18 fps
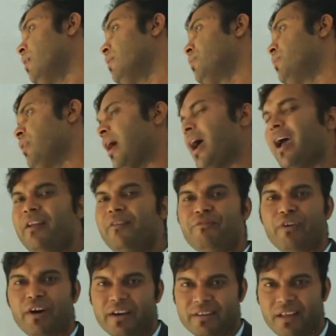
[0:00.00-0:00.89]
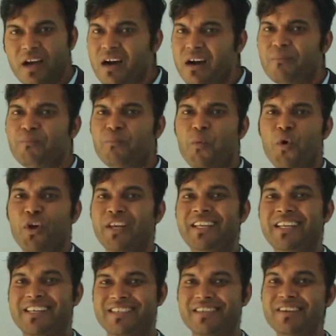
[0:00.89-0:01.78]
to help for the
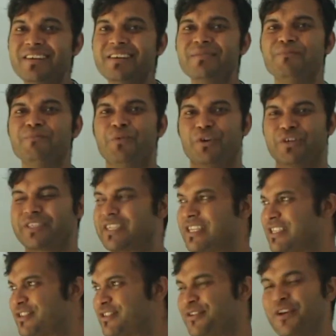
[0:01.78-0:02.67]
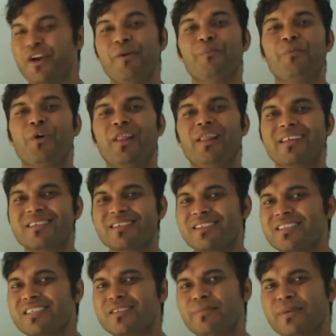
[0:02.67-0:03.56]
pollination process.
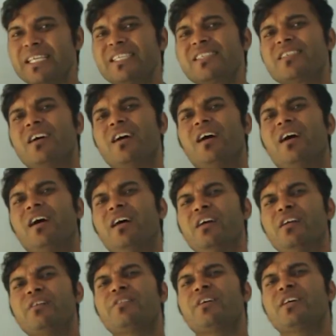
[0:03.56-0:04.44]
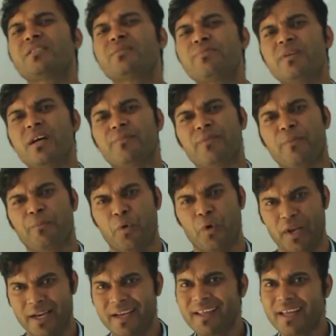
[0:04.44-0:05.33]
Pollination means the transfer of the
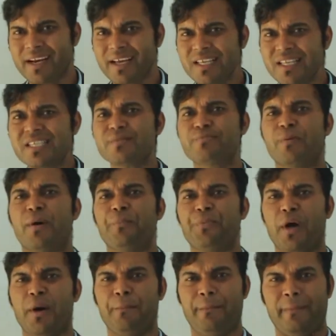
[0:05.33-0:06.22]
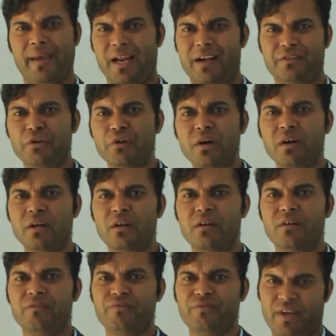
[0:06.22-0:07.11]
pollen grains from the male to
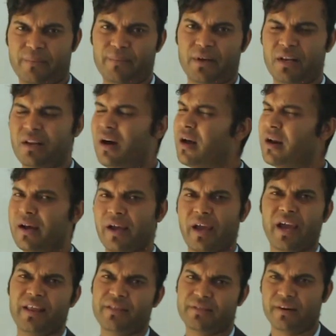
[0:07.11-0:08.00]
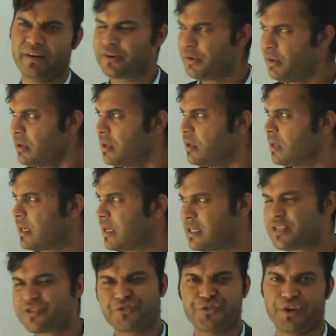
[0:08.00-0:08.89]
female or anther to
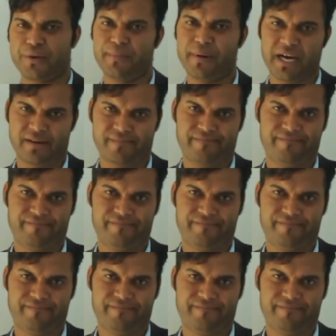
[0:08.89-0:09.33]
stigma.